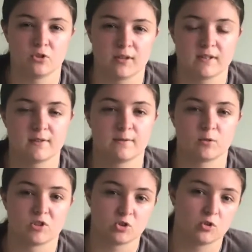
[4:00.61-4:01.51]
joints
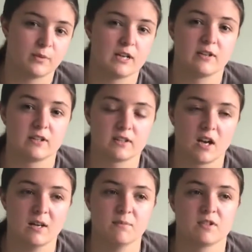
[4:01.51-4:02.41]
for a short period of
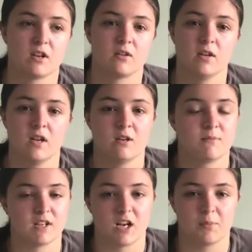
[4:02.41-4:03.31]
time. So
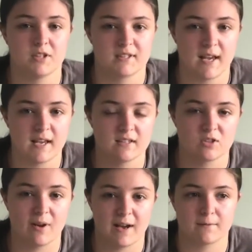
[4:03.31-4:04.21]
a couple of days
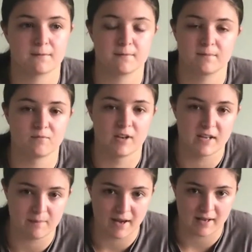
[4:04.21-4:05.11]
you have
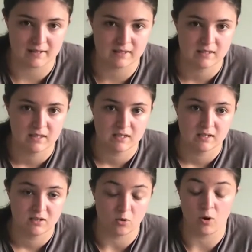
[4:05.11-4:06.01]
really bad,
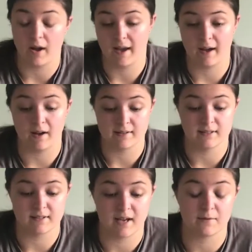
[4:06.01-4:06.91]
or I
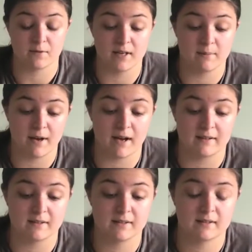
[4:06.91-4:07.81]
tend to have really
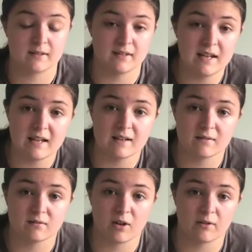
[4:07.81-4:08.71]
bad knee,
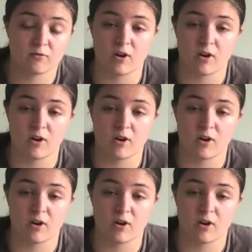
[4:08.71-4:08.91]
like